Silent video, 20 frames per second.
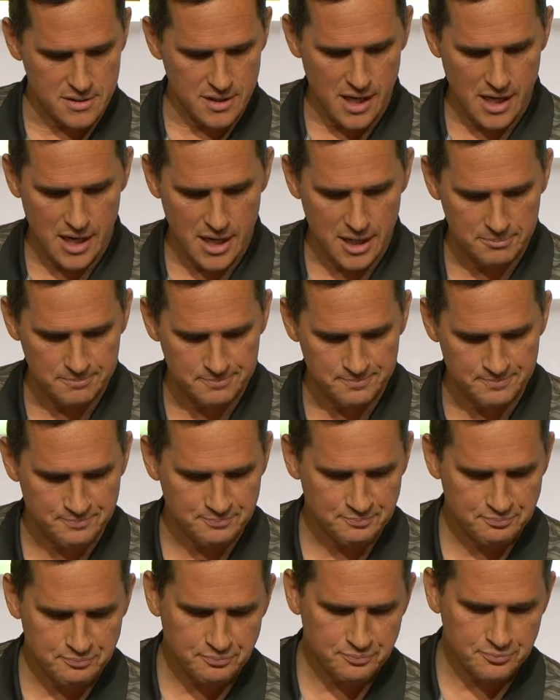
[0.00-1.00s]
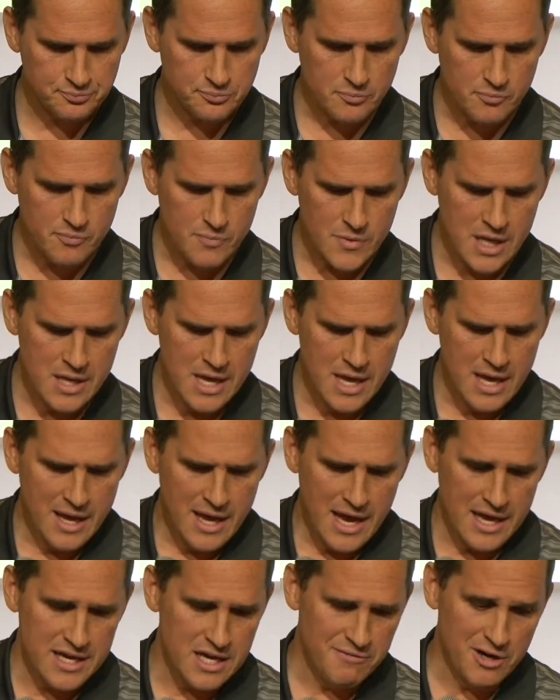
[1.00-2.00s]
And
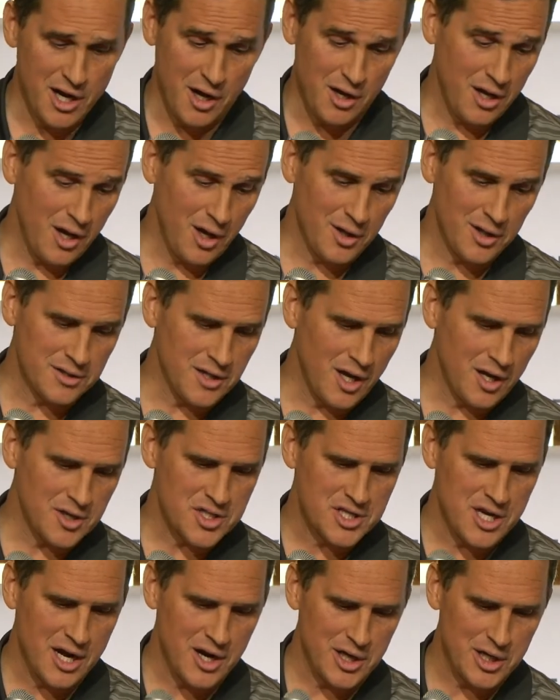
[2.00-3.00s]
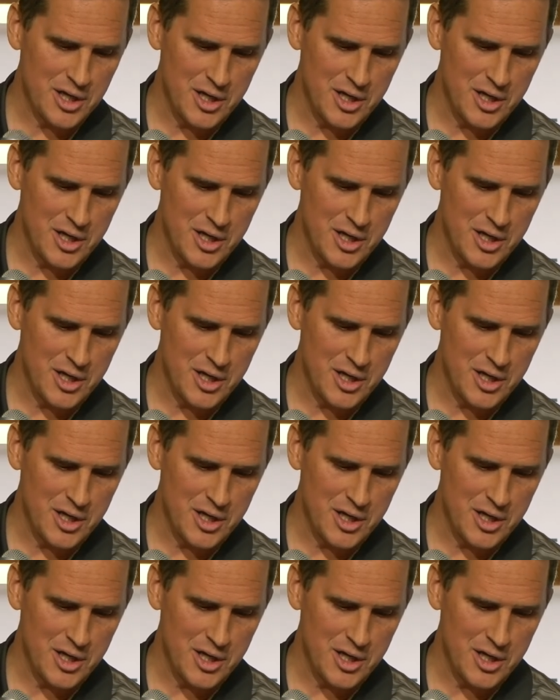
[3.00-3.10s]
even I'll share,